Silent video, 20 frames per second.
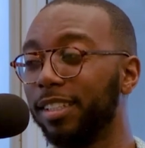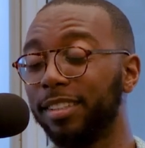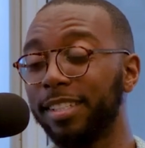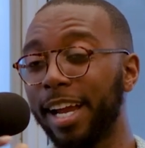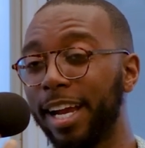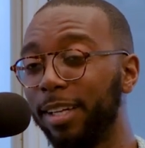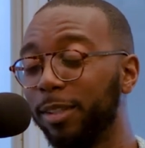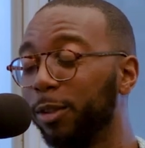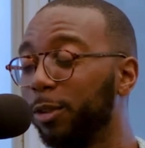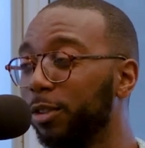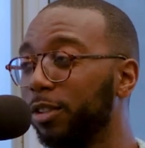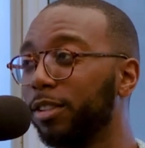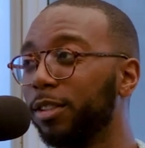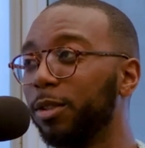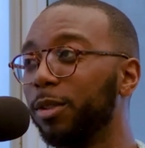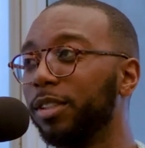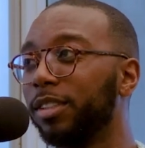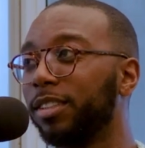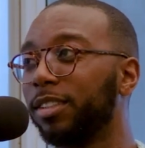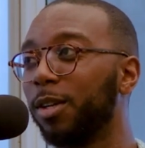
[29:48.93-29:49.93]
tailored
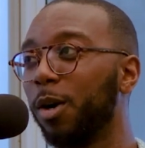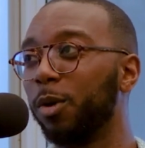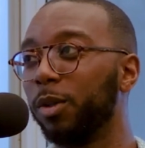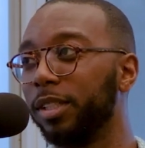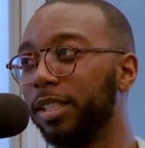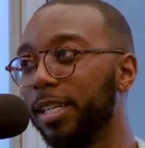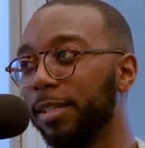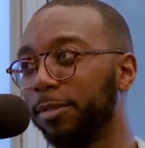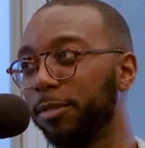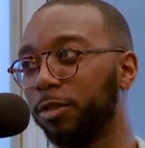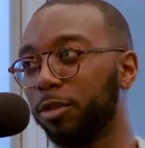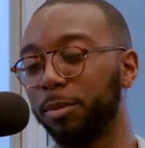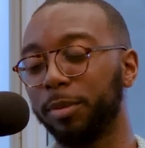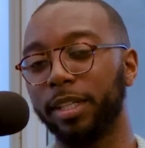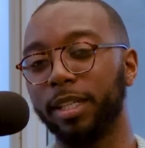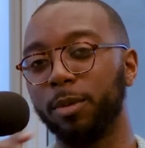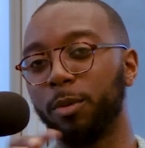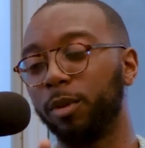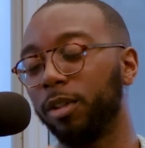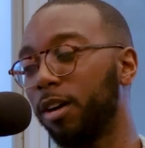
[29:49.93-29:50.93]
suit is totally different from
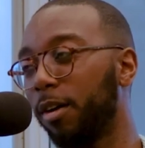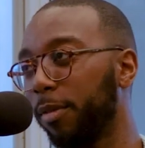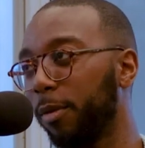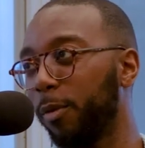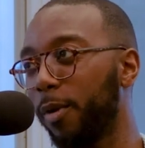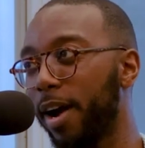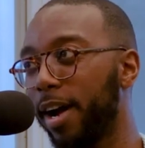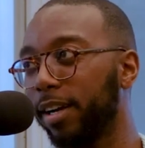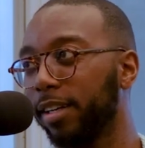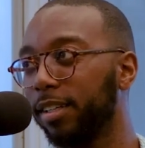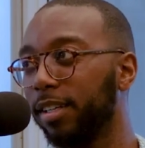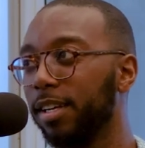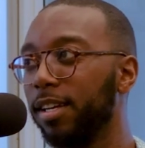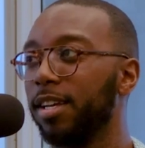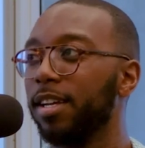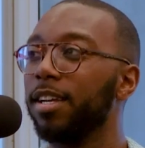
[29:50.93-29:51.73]
getting one off the rack.